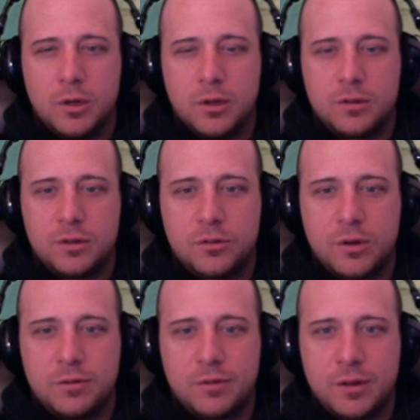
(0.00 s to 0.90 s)
Let's try
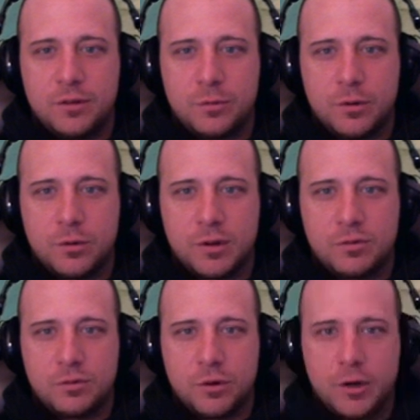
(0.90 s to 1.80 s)
to find this real quick
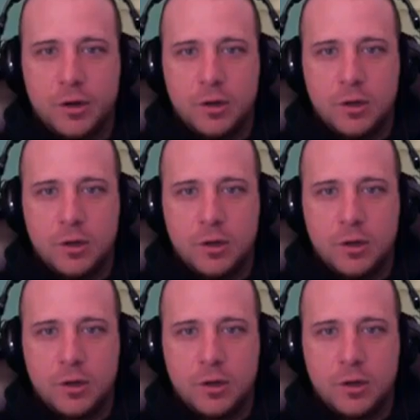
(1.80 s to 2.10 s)
for you,